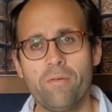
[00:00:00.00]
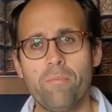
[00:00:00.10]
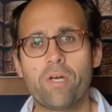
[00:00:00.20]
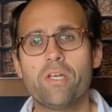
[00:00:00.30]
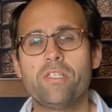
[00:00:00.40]

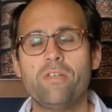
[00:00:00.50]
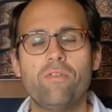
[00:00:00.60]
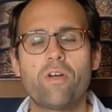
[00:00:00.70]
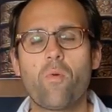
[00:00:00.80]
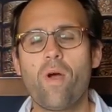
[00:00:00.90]
because the
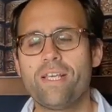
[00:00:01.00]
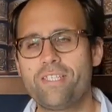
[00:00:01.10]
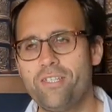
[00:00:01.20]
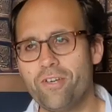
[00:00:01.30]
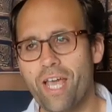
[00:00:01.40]

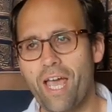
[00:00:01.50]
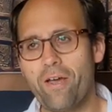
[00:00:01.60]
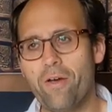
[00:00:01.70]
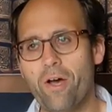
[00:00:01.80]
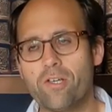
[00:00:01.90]
requests you
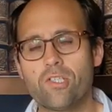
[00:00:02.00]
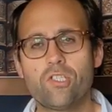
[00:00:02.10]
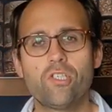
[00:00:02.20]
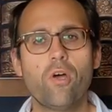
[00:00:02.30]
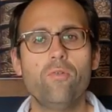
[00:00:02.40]
get are
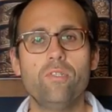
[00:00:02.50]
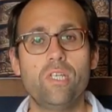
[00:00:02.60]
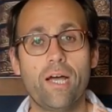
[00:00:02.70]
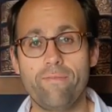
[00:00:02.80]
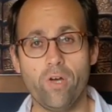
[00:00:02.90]
so
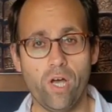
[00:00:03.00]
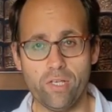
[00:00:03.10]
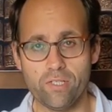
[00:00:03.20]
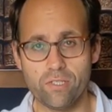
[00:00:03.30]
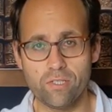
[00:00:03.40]

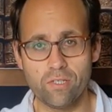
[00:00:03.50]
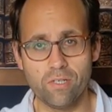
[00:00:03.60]
diverse.